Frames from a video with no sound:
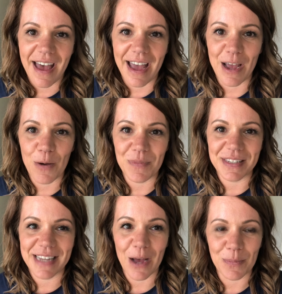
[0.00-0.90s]
I hope
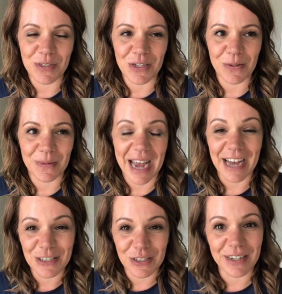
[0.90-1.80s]
this helps you
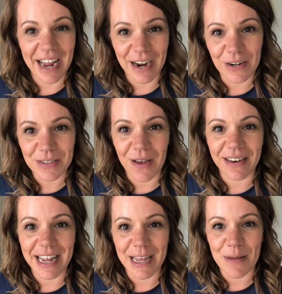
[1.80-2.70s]
cast your cares
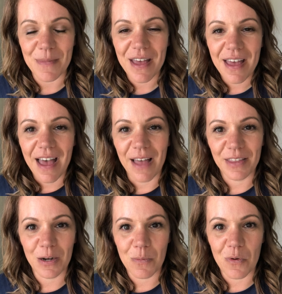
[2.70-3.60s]
on Him a
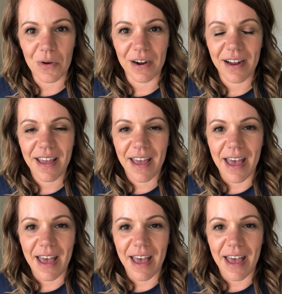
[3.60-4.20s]
little more.